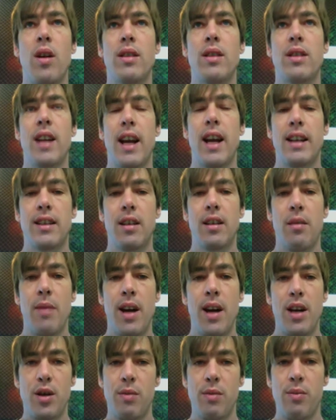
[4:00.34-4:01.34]
an
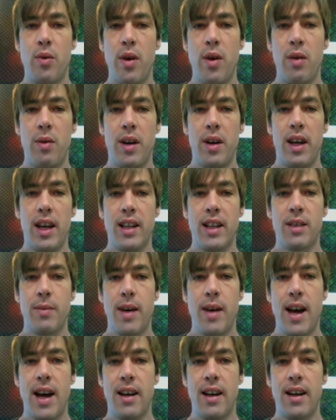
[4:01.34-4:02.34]
exclamation point when he gets
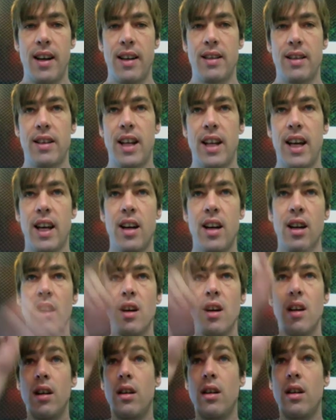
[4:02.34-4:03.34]
mad, and it's like,
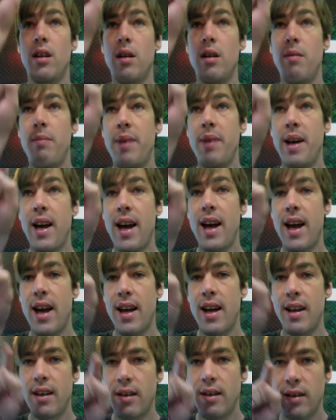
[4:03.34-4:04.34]
gonna
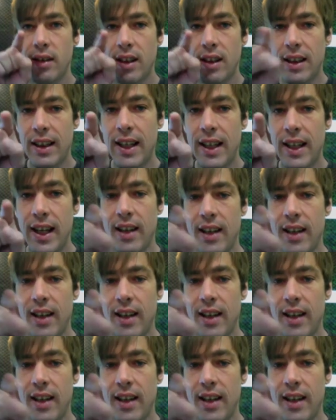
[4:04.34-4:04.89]
ban, click.